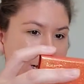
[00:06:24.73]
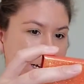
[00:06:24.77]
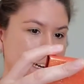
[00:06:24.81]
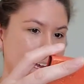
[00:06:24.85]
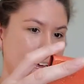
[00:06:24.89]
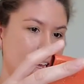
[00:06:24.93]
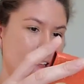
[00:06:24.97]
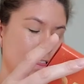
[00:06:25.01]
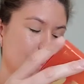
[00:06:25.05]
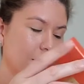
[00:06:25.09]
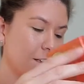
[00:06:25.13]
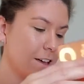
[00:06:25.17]

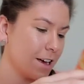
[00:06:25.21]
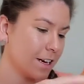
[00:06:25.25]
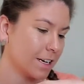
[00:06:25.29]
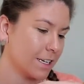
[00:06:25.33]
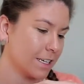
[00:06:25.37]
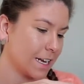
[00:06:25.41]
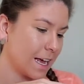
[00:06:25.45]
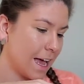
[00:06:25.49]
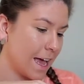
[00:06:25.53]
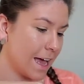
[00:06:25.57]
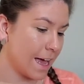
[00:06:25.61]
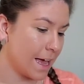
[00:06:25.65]
I
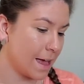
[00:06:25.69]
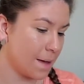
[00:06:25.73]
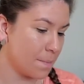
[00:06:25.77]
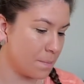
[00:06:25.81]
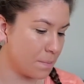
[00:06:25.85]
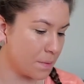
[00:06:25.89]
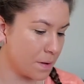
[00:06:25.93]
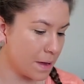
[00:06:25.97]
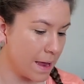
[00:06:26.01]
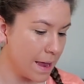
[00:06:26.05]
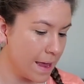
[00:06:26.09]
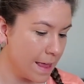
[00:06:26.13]
looked
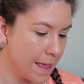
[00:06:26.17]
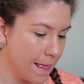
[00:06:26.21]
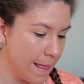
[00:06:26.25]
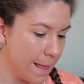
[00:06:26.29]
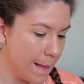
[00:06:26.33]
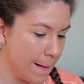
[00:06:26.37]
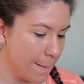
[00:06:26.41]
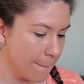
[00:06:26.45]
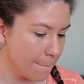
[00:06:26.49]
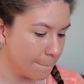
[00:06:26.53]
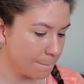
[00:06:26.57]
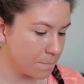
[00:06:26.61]
up
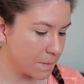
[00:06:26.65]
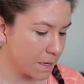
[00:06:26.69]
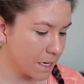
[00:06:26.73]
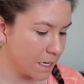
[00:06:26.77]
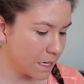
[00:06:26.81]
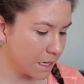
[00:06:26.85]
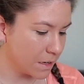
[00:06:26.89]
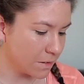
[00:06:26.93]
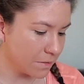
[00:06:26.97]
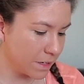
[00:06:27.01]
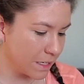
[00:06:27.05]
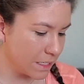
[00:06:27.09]

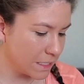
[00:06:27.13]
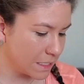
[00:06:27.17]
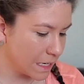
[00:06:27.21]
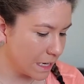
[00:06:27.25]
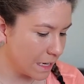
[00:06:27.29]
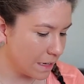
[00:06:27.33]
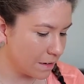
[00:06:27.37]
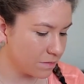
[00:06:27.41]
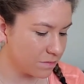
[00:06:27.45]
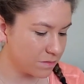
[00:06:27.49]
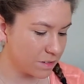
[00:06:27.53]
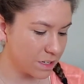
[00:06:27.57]
and it
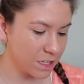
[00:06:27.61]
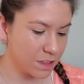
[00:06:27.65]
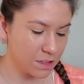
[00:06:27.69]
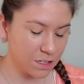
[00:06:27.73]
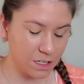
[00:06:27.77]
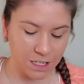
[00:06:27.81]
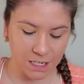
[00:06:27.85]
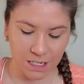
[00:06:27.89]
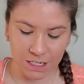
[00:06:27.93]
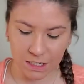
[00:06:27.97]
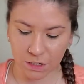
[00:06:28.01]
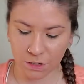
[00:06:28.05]
retailed for
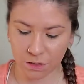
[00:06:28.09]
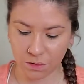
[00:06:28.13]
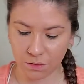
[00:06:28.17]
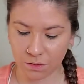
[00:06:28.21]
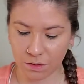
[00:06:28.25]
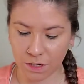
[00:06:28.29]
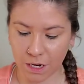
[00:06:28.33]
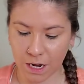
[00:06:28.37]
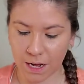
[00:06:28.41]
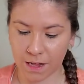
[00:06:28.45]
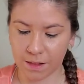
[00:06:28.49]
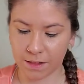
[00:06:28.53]

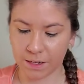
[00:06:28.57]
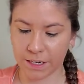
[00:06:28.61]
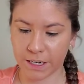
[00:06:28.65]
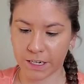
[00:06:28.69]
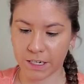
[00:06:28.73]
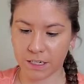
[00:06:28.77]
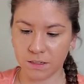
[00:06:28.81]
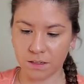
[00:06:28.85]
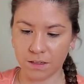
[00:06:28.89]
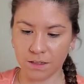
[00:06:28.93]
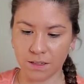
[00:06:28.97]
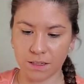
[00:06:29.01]

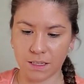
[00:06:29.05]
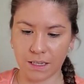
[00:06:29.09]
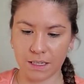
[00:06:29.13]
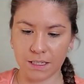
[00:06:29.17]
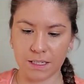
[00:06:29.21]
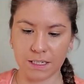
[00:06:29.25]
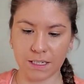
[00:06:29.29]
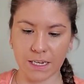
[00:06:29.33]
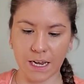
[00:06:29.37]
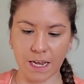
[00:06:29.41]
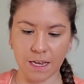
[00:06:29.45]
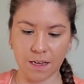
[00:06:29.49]
$32.
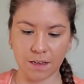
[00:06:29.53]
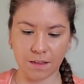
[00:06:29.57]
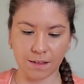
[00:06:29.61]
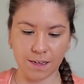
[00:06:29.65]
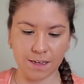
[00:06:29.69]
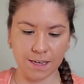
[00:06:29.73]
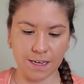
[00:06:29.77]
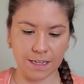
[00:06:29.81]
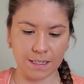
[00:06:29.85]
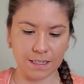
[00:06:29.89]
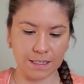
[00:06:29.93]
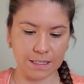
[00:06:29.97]
Let's take a
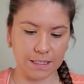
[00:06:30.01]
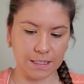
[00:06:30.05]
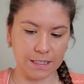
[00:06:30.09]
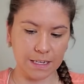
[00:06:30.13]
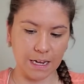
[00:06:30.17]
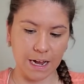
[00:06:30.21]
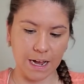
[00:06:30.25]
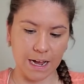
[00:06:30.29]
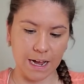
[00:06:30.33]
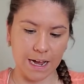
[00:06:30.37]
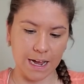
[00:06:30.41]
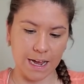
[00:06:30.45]
look
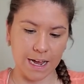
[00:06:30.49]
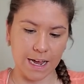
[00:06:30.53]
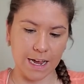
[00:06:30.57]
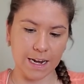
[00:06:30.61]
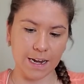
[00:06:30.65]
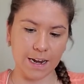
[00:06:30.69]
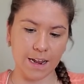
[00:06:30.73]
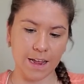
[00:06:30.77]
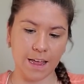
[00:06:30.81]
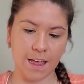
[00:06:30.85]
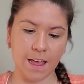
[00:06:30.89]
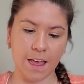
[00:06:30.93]

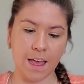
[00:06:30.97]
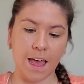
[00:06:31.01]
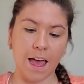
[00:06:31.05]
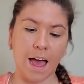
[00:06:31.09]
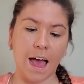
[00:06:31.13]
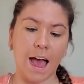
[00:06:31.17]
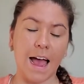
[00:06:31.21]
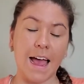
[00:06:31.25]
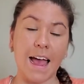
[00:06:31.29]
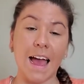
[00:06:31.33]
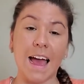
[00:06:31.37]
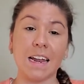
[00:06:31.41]
inside.
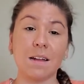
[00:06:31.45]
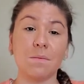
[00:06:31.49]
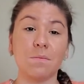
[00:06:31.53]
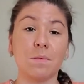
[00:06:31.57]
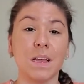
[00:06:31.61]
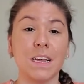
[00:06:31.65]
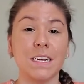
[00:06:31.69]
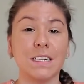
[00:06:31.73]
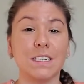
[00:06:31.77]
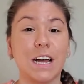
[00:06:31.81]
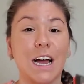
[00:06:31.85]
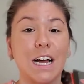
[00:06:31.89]
I had to
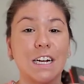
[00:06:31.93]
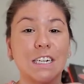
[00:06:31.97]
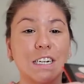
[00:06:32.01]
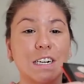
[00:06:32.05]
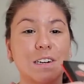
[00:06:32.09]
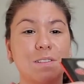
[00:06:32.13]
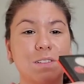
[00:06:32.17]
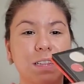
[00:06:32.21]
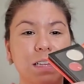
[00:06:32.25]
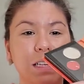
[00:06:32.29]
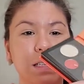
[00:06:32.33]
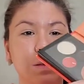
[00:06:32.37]
play doctor with this